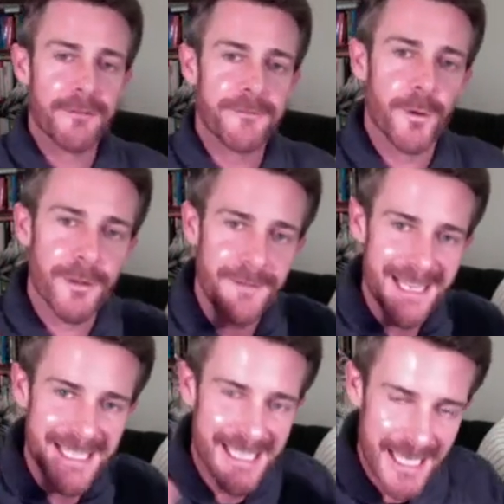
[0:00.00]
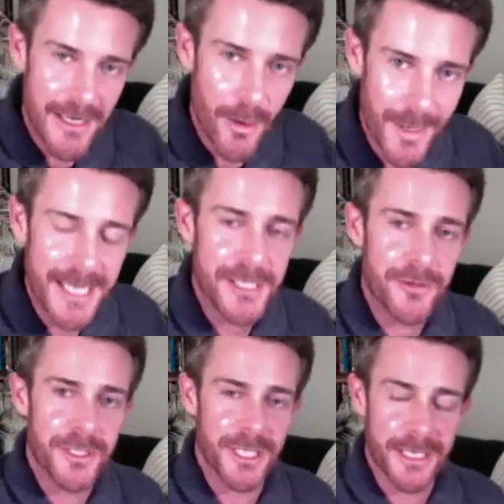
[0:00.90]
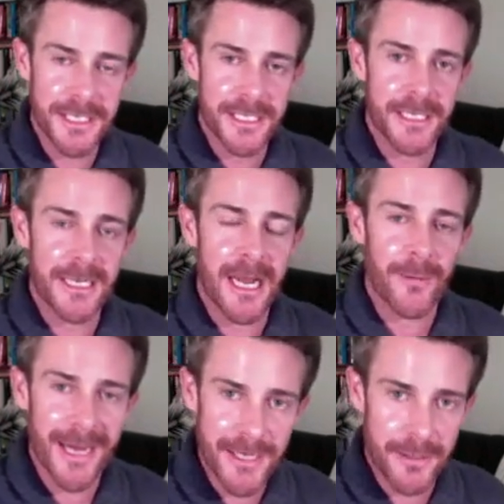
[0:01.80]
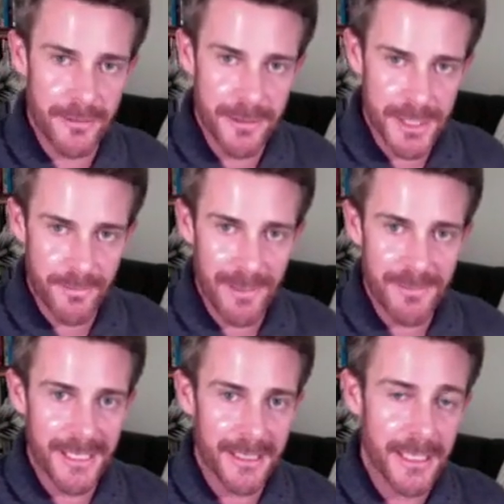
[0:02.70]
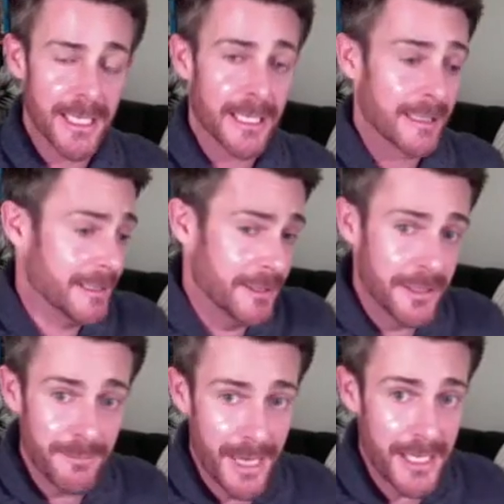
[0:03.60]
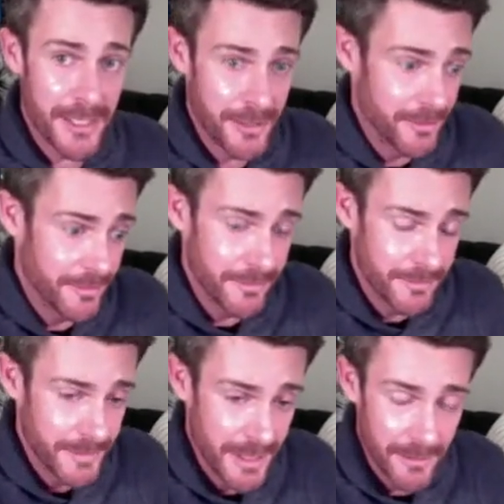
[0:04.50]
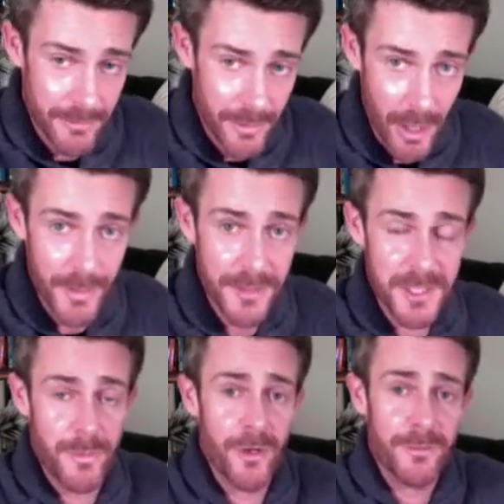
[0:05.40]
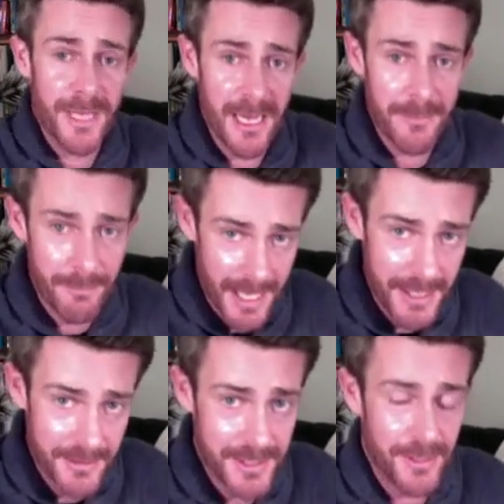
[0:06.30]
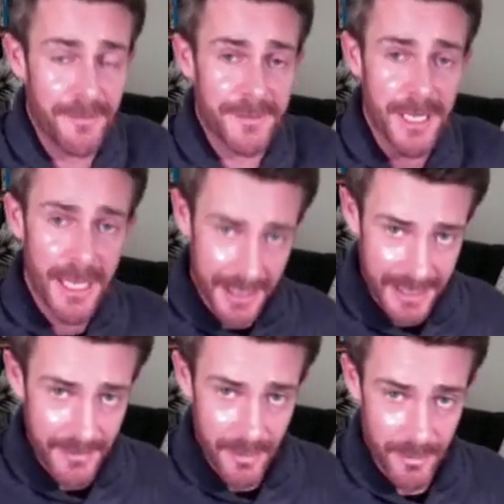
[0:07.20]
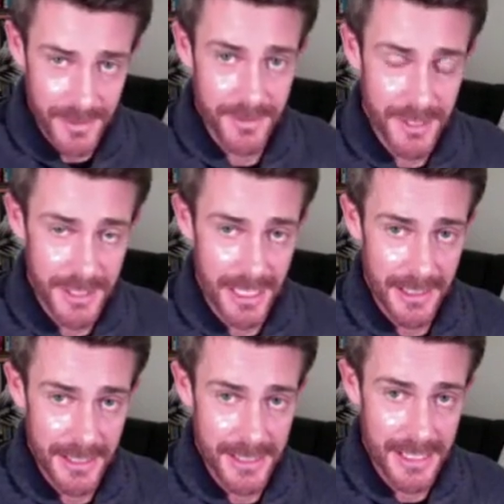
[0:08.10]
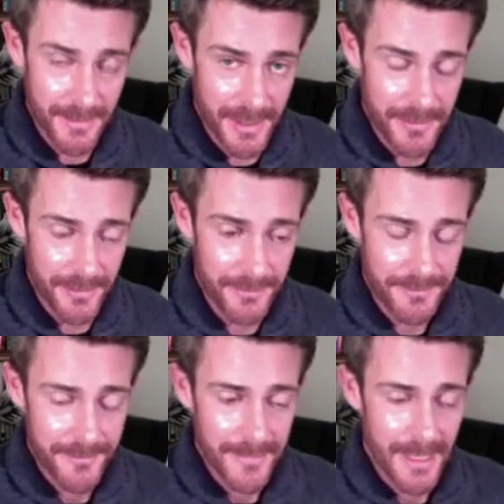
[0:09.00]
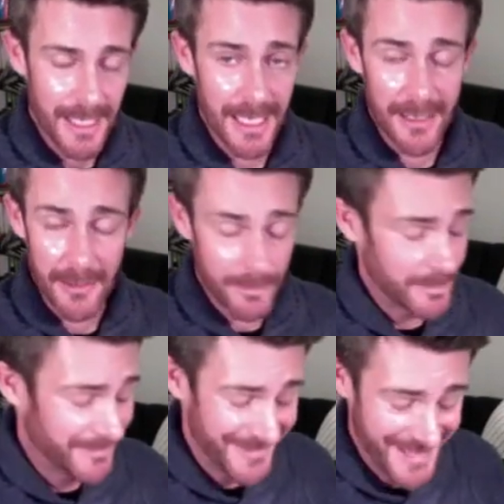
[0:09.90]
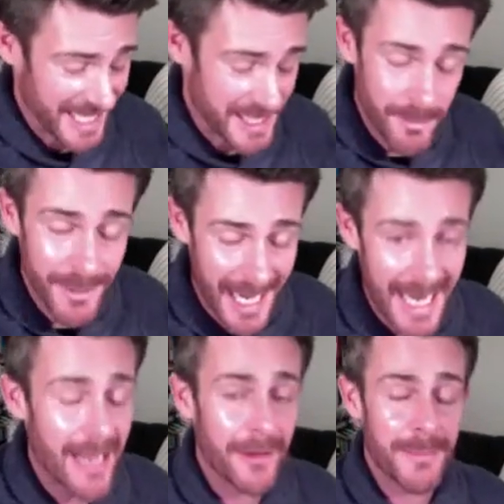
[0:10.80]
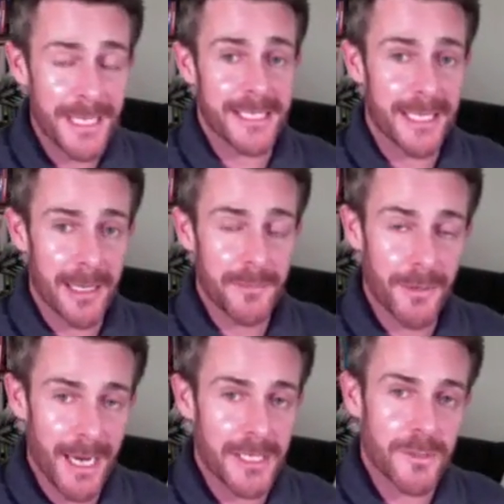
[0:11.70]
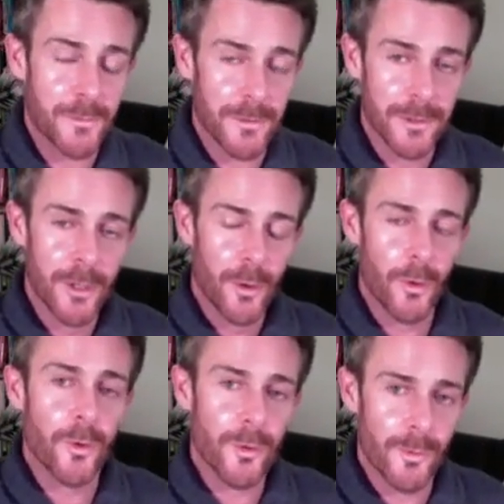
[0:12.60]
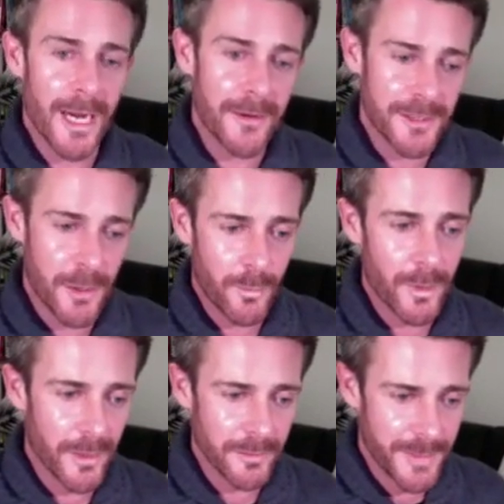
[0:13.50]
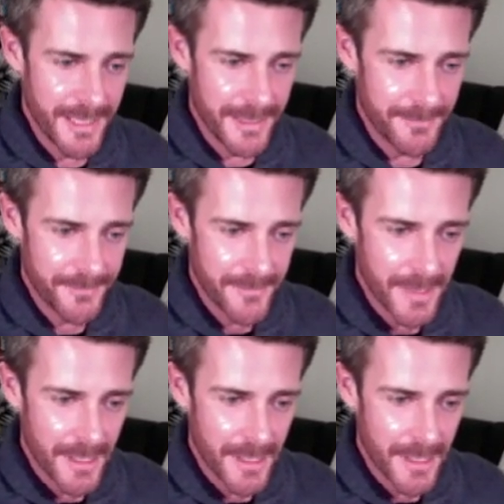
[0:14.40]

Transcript: are full of xenoestrogens that are endocrine disrupting that could make you, you know, lower your sperm count, make you soft, give you all sorts of challenges in the bedroom. Uh, that's without messing up your actual all round well being.